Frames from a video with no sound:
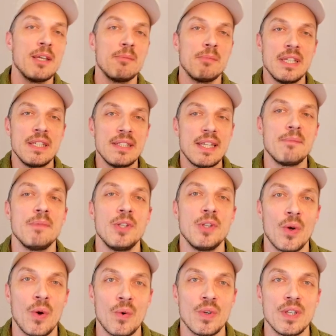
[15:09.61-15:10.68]
Please let me
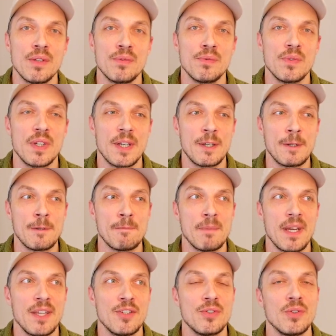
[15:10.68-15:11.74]
know if
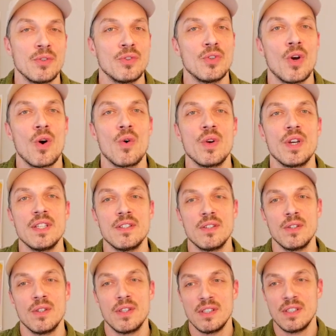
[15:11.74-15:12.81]
I should go
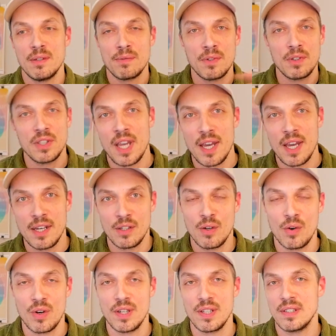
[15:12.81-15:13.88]
into the different
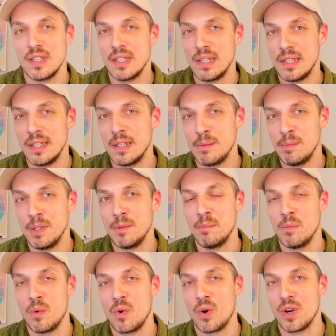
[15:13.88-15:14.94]
categories a little bit
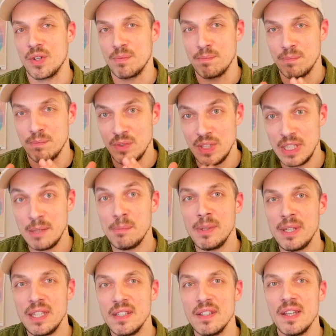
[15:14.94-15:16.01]
more
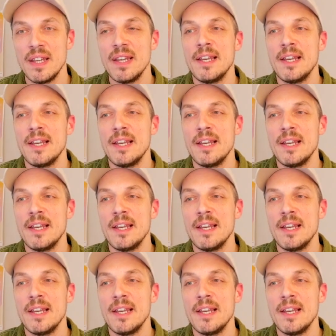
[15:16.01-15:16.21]
deeply.